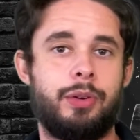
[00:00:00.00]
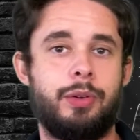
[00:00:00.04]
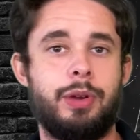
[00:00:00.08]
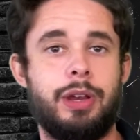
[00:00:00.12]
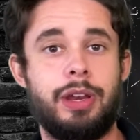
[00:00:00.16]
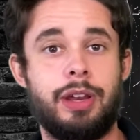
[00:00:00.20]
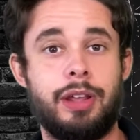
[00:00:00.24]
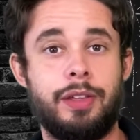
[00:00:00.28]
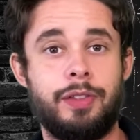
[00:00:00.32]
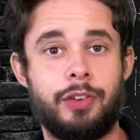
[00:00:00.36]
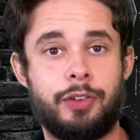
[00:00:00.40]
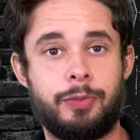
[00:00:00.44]

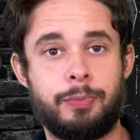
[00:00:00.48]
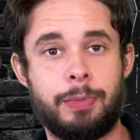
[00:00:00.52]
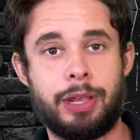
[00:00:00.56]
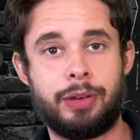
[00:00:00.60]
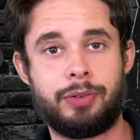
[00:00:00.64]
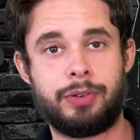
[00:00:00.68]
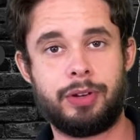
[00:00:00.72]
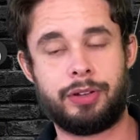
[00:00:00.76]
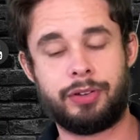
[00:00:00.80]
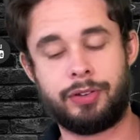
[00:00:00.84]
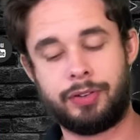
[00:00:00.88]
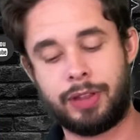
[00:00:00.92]
ingredient in this
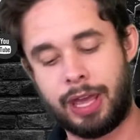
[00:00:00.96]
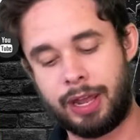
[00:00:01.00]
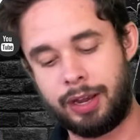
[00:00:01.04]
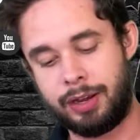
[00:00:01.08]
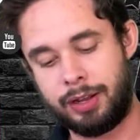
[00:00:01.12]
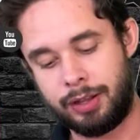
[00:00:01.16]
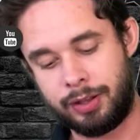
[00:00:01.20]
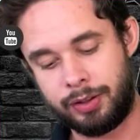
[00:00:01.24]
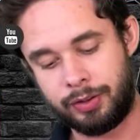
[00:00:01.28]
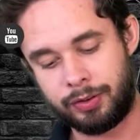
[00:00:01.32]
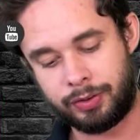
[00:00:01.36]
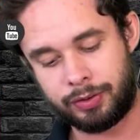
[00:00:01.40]
matrix,
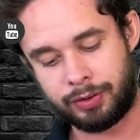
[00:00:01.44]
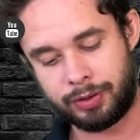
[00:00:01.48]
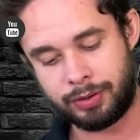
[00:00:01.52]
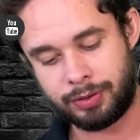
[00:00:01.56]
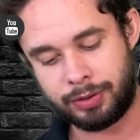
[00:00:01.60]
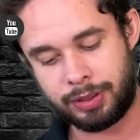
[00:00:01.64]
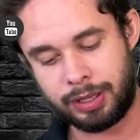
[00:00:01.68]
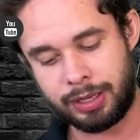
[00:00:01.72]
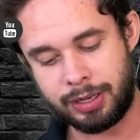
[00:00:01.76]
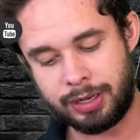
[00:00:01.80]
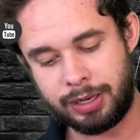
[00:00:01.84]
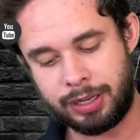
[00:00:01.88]
that is
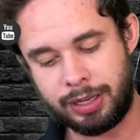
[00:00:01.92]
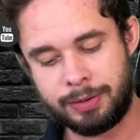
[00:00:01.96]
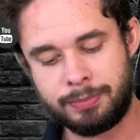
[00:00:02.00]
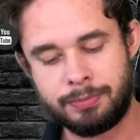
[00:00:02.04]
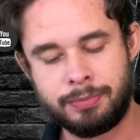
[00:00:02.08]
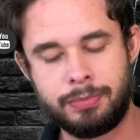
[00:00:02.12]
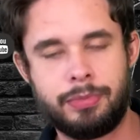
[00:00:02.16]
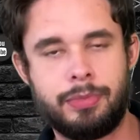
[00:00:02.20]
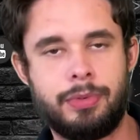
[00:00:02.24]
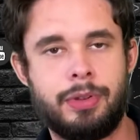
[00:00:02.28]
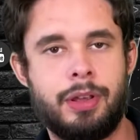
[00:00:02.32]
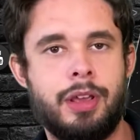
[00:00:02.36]

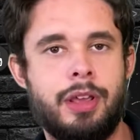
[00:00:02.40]
theanine.